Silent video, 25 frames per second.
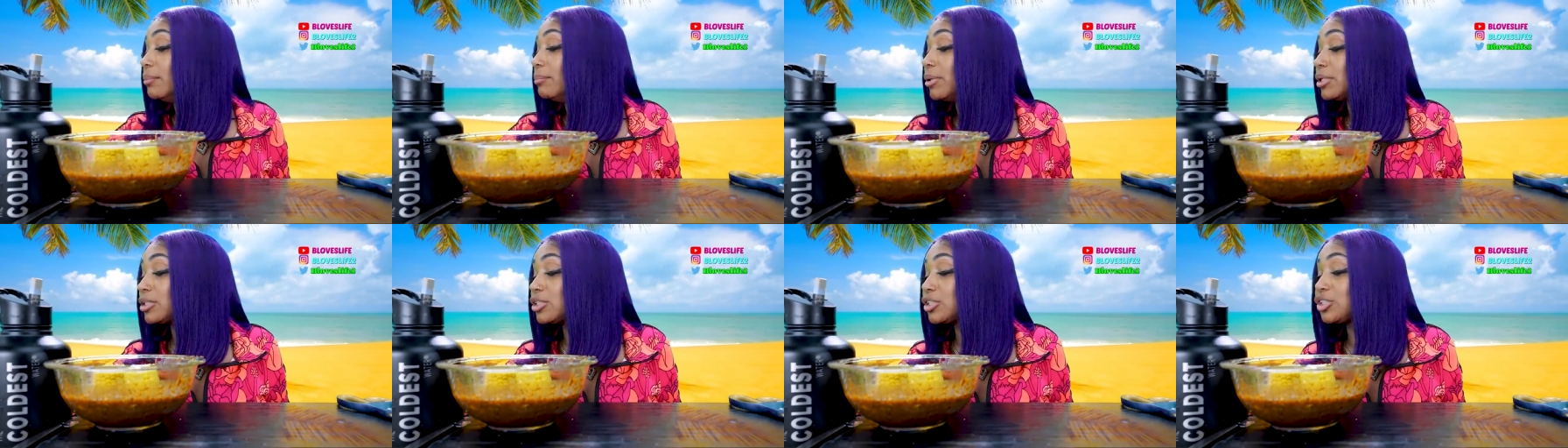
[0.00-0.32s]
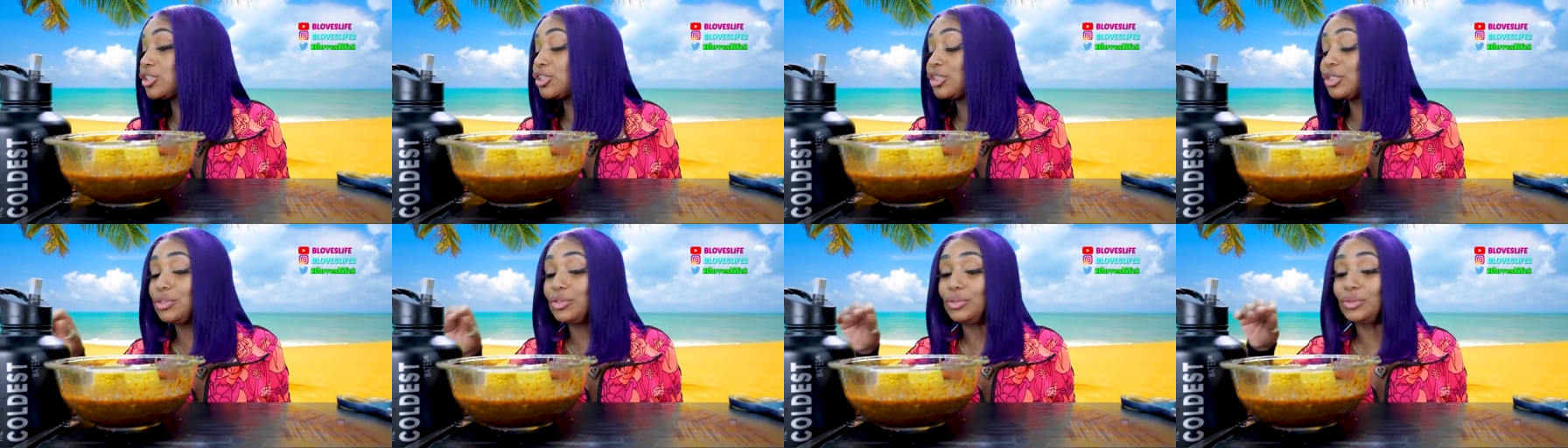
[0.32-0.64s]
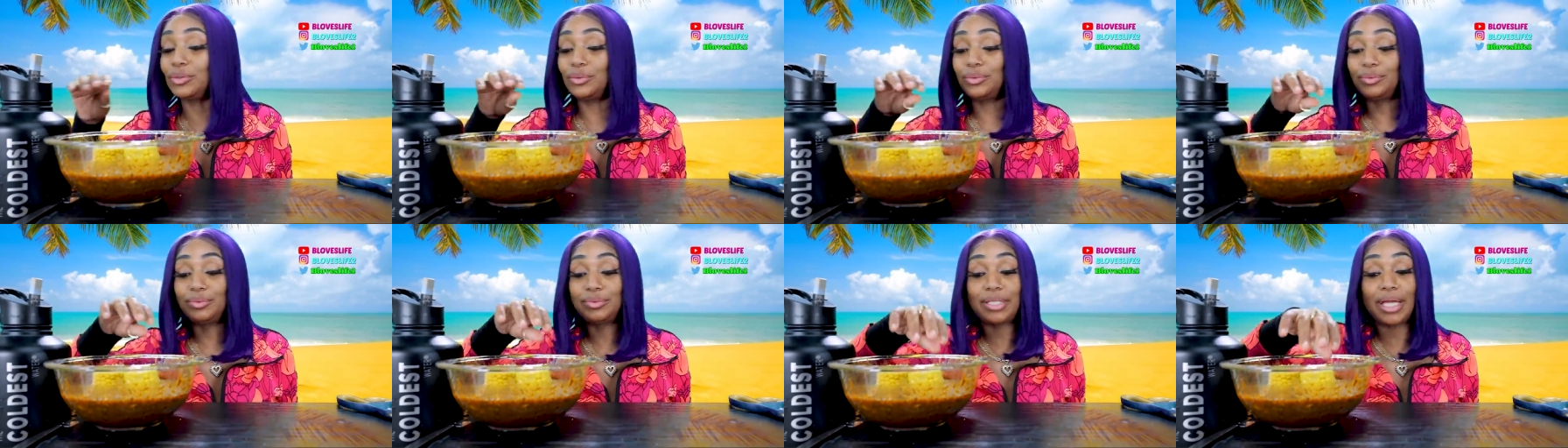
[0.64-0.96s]
but
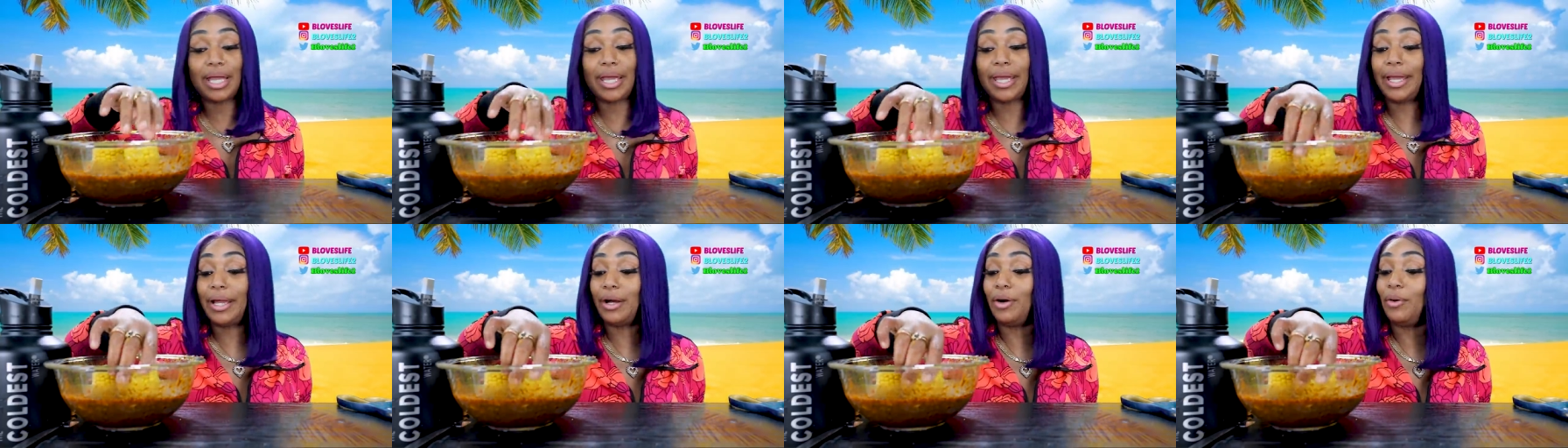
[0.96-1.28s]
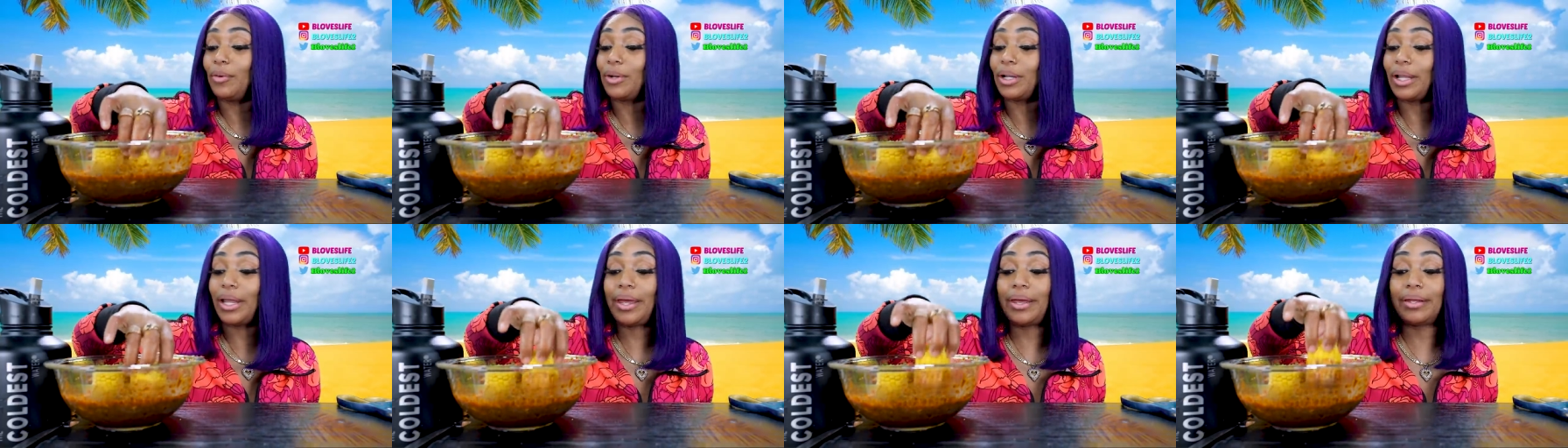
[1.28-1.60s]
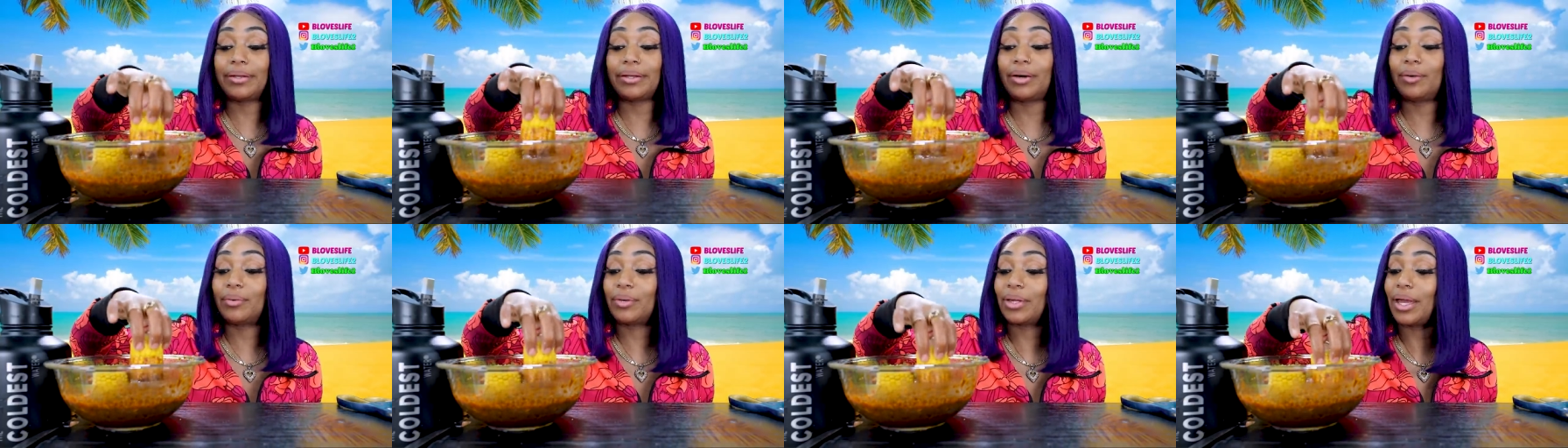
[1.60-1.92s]
shoot, they don't
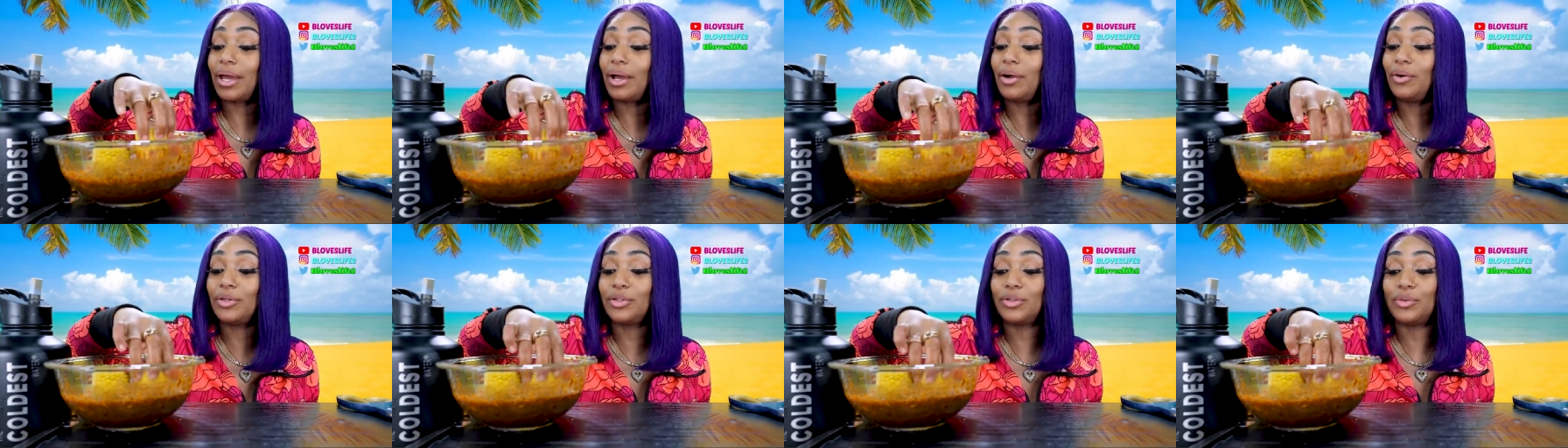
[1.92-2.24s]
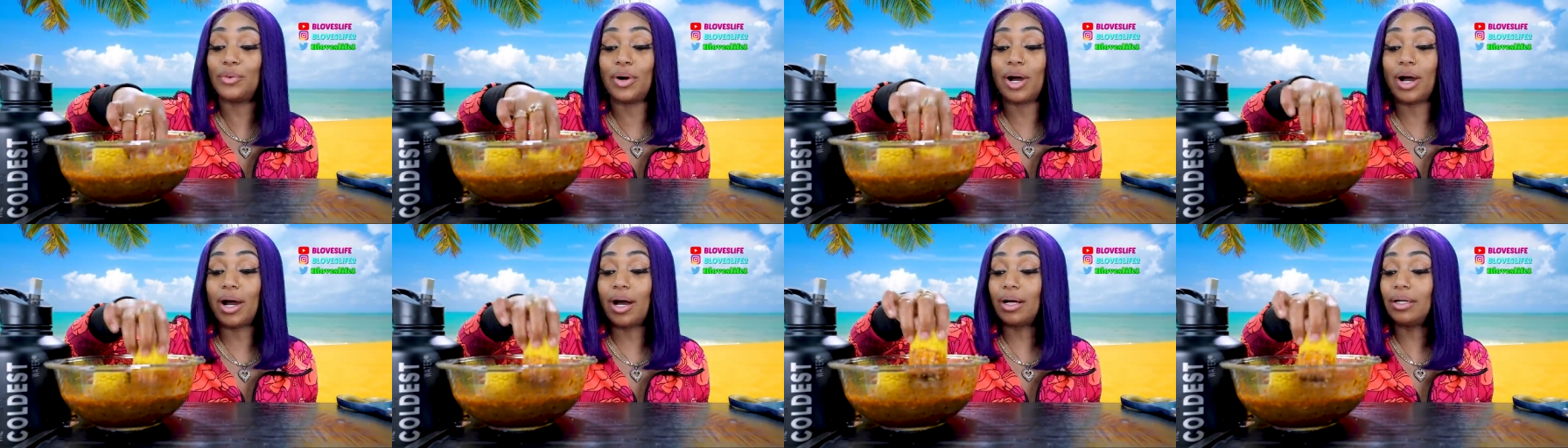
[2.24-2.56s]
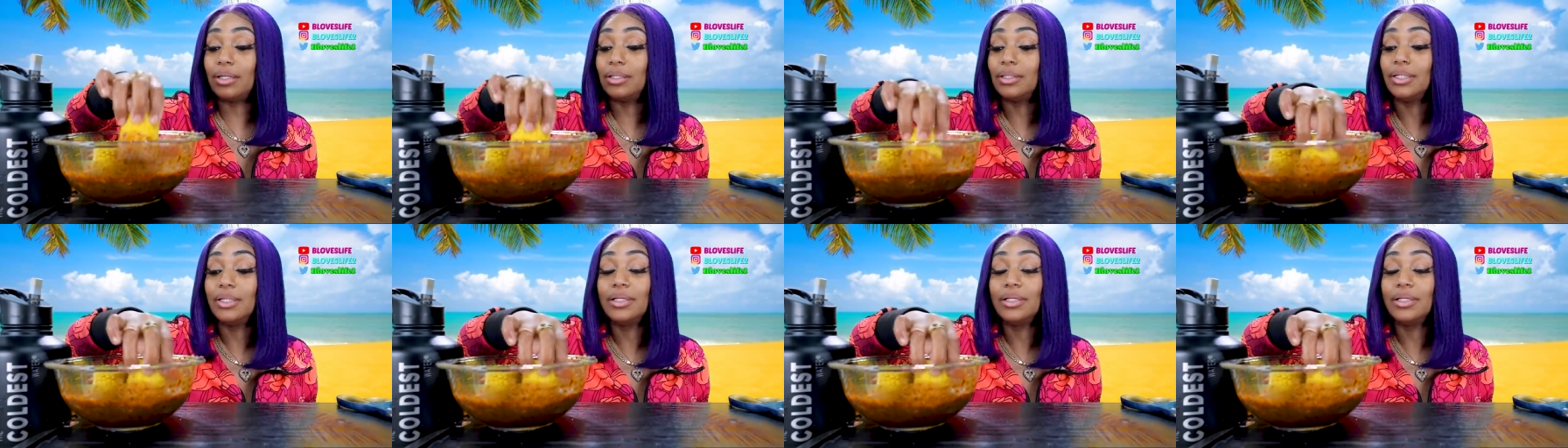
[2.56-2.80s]
care. They don't care who you are.